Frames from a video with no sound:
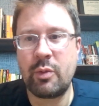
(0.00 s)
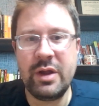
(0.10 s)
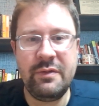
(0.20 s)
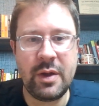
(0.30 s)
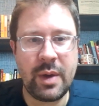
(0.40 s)

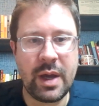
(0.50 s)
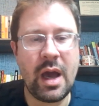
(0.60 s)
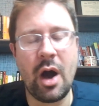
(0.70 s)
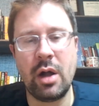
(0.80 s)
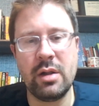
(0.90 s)

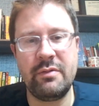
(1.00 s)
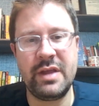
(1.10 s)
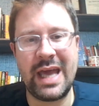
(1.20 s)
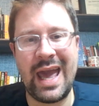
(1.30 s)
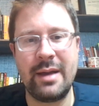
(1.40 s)
reviewing all of
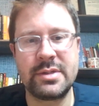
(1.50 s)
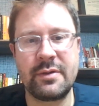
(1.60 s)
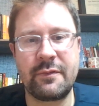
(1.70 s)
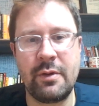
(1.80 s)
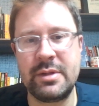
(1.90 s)
the
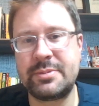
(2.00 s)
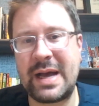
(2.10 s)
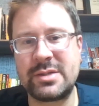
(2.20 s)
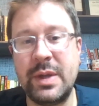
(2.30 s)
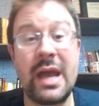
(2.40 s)
games from this
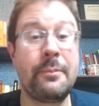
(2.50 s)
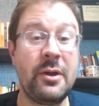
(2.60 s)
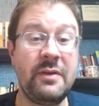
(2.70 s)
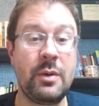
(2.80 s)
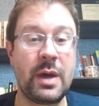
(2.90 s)
past weekend and
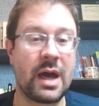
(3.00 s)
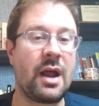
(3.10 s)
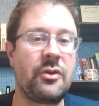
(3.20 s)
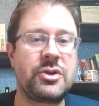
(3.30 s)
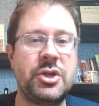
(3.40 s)
previewing
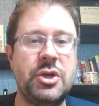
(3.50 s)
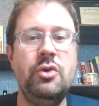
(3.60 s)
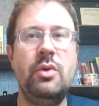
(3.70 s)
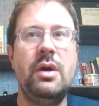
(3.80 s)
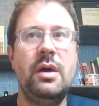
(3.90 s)
another
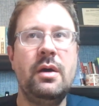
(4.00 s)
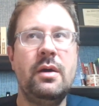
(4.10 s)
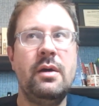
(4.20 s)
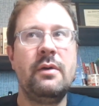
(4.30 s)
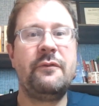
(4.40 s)
2
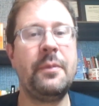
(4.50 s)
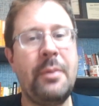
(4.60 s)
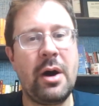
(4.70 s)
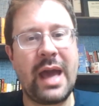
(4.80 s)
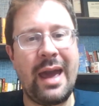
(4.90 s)

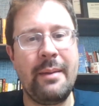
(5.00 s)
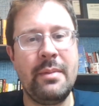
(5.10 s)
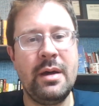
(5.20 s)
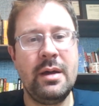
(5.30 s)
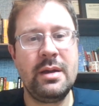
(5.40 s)
football
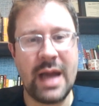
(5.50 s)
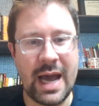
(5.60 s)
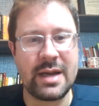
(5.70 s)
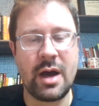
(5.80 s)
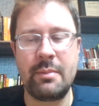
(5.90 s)
game
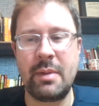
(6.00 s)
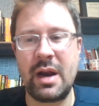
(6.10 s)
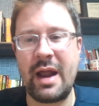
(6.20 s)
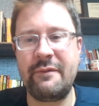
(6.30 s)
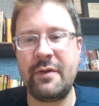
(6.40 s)
night on
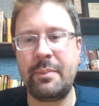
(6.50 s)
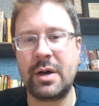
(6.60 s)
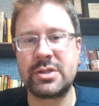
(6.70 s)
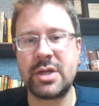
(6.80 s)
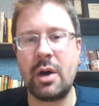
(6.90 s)
Monday Night
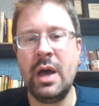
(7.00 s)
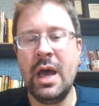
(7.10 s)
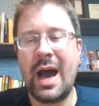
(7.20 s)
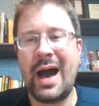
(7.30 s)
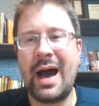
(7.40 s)
Football. So
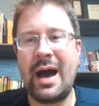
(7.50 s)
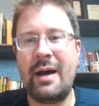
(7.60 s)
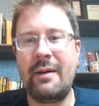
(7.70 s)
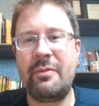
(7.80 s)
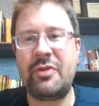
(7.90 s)

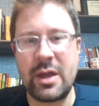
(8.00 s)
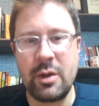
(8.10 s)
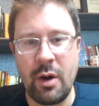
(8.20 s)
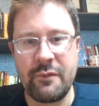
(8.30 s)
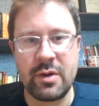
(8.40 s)
thank
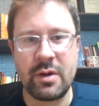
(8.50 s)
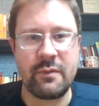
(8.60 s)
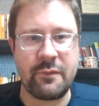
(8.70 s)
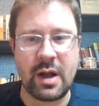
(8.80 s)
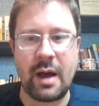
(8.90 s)
you all
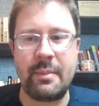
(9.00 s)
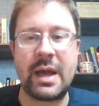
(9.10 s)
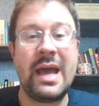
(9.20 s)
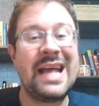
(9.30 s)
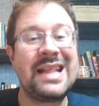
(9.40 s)
for
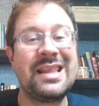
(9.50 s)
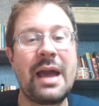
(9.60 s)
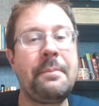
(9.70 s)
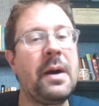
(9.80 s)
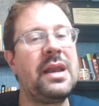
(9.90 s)
coming. Hit the
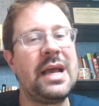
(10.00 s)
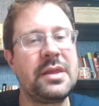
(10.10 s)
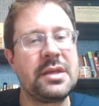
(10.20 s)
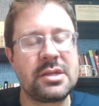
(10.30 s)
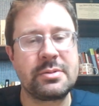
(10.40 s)
like button,
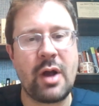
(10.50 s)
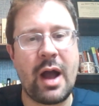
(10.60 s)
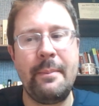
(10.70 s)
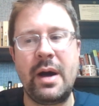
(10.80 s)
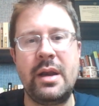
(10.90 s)
hit the
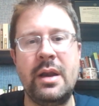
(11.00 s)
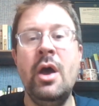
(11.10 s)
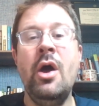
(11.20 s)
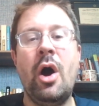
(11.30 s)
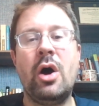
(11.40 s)
subscribe button.
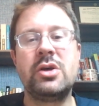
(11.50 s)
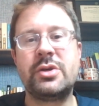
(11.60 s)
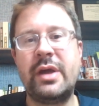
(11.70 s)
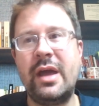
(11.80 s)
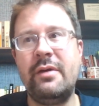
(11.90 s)

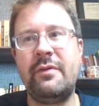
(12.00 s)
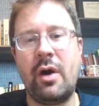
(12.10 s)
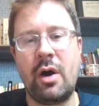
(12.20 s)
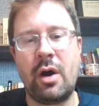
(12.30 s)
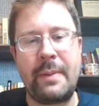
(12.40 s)
Also give
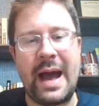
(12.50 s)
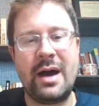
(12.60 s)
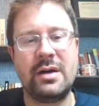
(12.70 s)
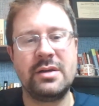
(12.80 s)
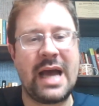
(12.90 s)
our
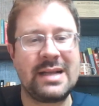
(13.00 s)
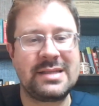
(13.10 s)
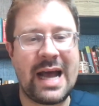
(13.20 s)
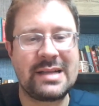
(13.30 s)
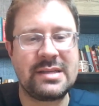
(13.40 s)
pals
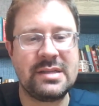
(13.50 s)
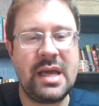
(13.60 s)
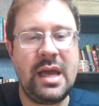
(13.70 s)
at Stats and